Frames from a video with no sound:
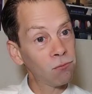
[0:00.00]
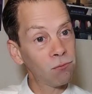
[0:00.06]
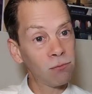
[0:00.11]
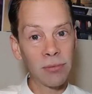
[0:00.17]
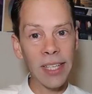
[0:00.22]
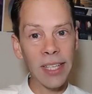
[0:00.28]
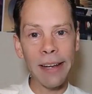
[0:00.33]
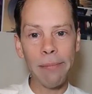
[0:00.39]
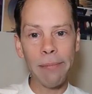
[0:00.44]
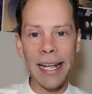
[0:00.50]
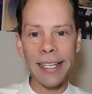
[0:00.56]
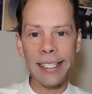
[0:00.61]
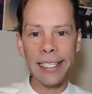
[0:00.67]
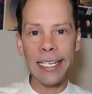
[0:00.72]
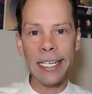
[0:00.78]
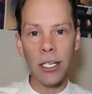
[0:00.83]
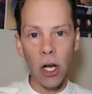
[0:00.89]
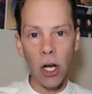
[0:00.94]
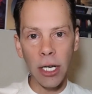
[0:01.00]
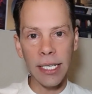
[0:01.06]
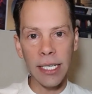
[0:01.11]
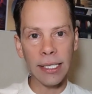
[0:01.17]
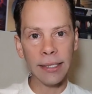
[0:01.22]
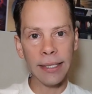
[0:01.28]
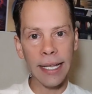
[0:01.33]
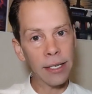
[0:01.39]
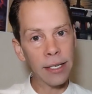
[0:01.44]
they're basically nodding,
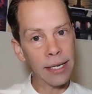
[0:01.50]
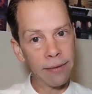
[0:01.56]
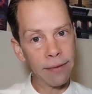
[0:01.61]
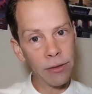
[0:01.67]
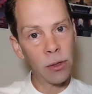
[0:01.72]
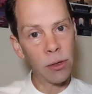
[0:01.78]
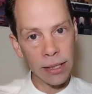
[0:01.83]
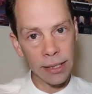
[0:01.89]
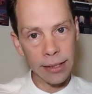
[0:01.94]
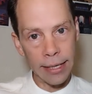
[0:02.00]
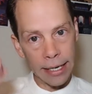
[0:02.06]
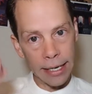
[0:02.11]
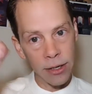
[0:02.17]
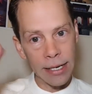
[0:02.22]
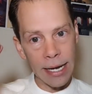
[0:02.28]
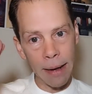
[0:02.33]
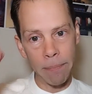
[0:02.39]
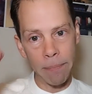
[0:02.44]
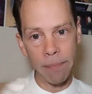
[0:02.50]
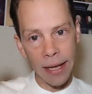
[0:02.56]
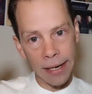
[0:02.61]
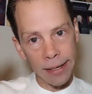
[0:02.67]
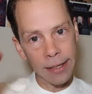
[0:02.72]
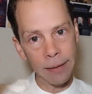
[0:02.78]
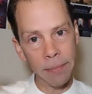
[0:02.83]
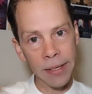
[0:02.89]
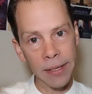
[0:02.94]
they're giving you they're
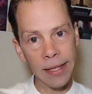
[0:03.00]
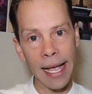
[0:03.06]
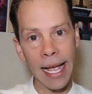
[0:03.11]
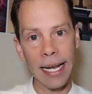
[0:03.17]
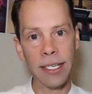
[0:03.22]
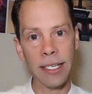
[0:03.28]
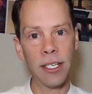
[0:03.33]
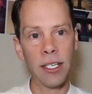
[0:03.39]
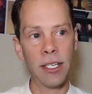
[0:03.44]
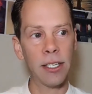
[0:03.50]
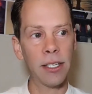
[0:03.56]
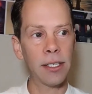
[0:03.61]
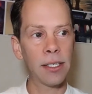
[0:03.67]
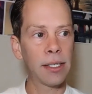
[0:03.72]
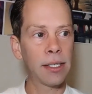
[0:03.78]
tipping their hat to you.